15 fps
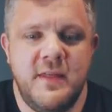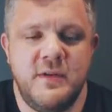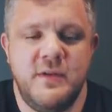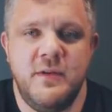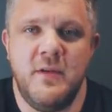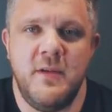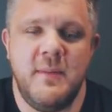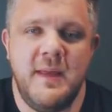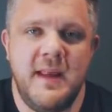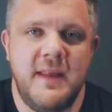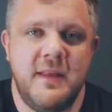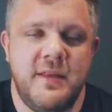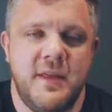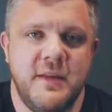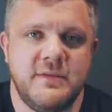newly
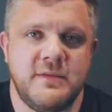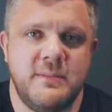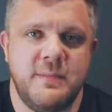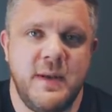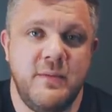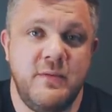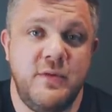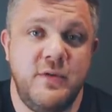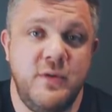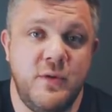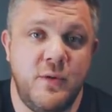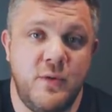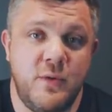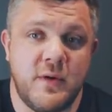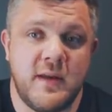made £1,000
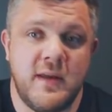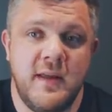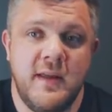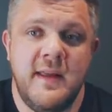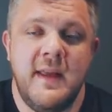yoke